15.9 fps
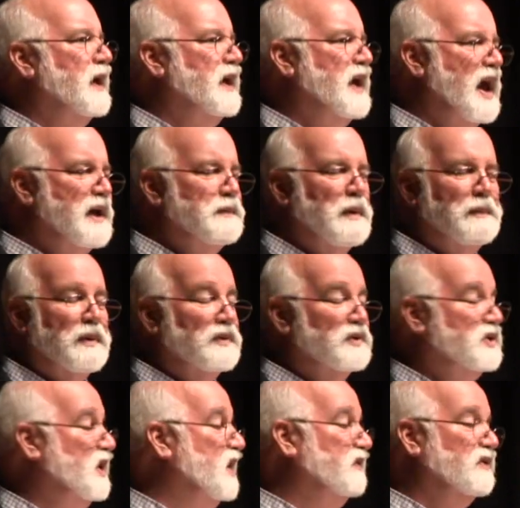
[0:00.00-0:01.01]
gang member.
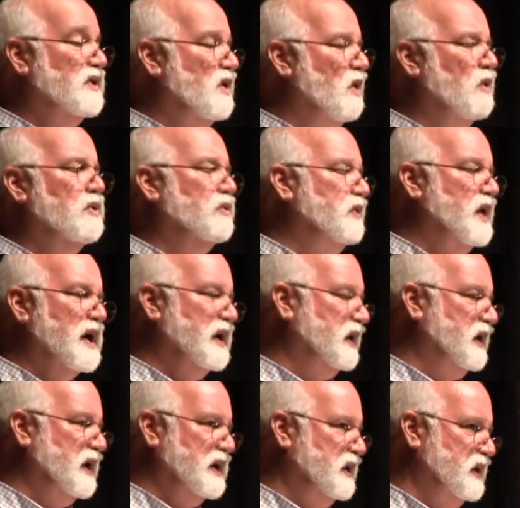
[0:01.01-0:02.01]
She doesn't know who Diane
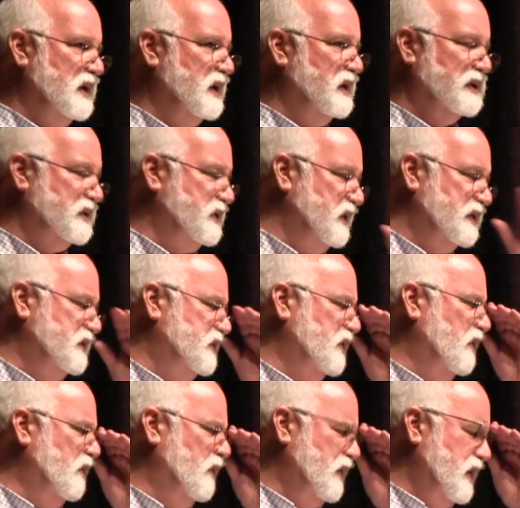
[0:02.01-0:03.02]
Keaton is. And
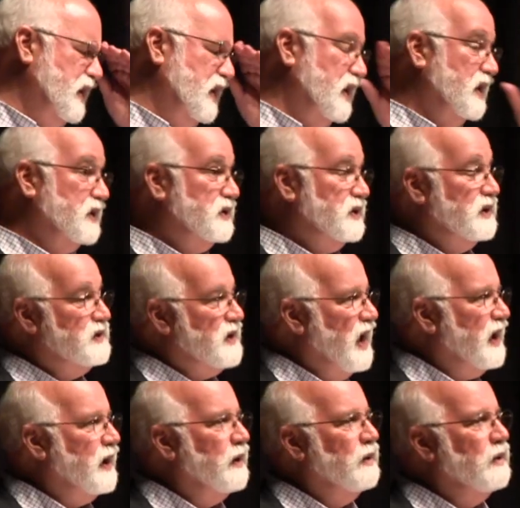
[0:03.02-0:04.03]
so she's
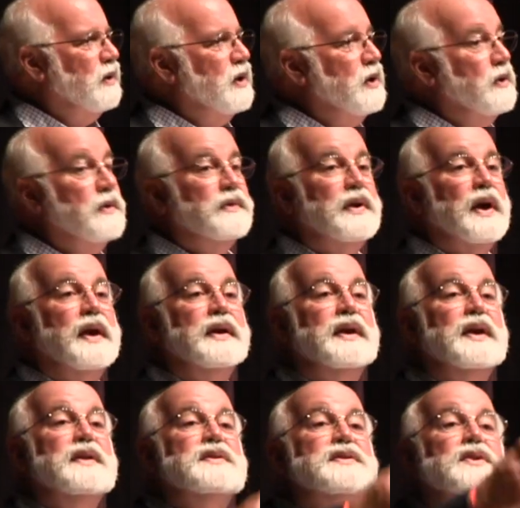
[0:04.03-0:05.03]
taking her order, and Diane
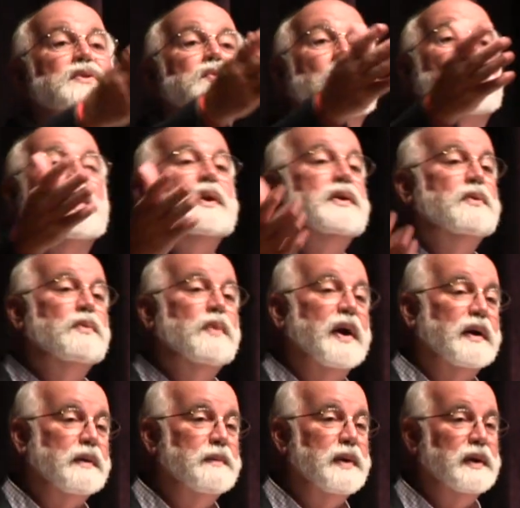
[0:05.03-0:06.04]
Keaton says, Well, what do you
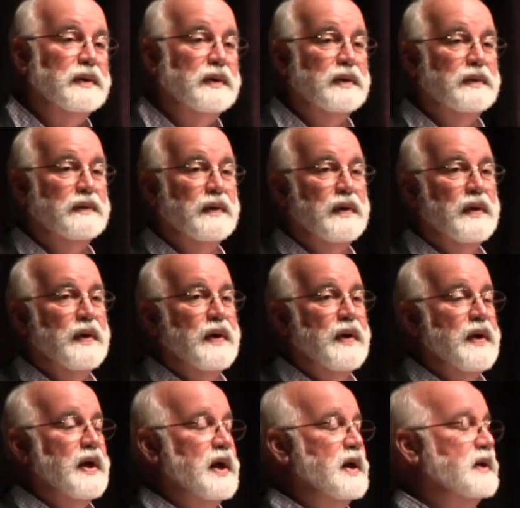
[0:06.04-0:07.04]
recommend?
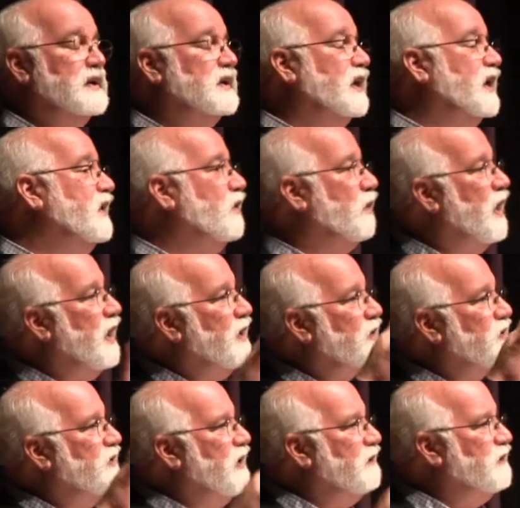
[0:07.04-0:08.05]
And Glenda
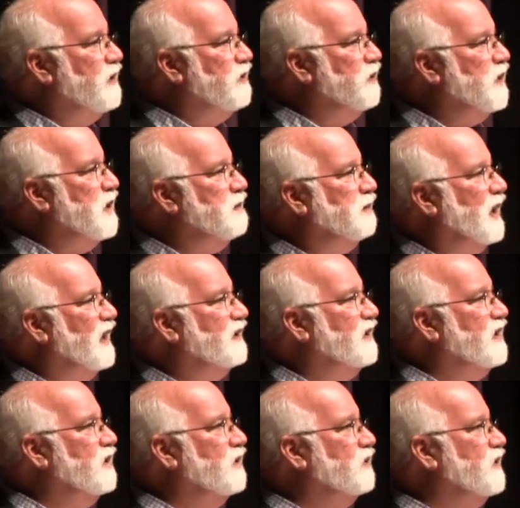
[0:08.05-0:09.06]
rattles off the three
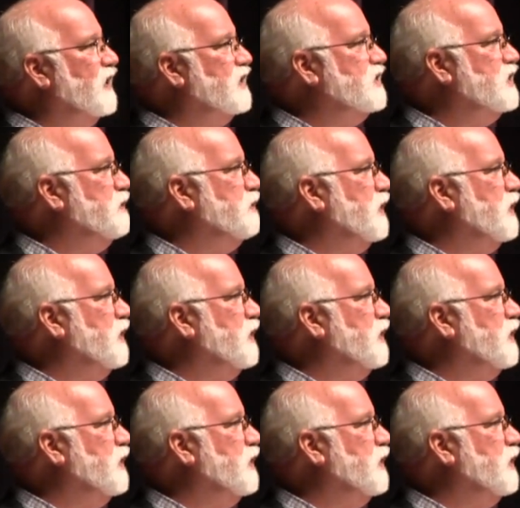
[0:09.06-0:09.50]
platillos that she